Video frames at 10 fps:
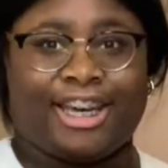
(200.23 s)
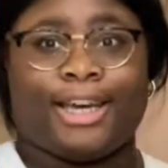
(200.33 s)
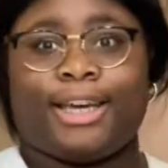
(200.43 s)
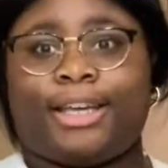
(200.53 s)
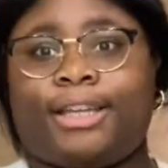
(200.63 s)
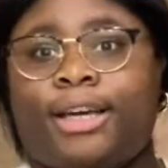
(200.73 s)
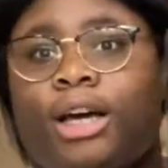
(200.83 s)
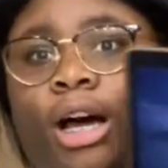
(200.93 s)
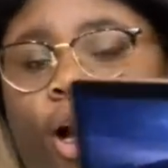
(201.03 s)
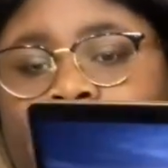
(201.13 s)
and
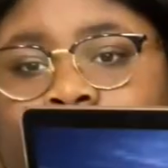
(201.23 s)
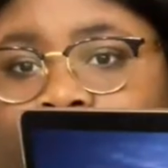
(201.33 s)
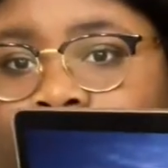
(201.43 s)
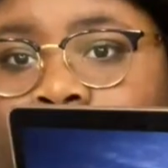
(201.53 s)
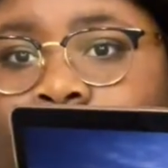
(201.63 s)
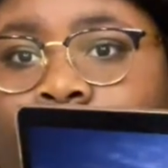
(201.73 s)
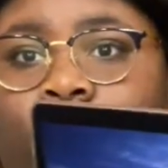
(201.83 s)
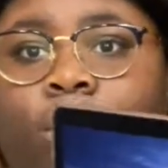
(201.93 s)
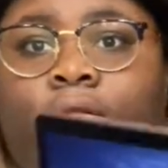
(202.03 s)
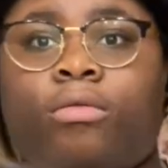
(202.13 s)
I just got back
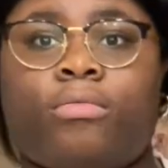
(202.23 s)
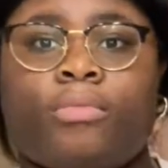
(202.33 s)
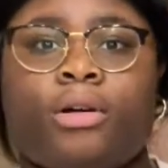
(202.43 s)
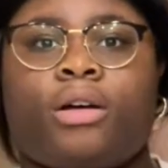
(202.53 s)
home.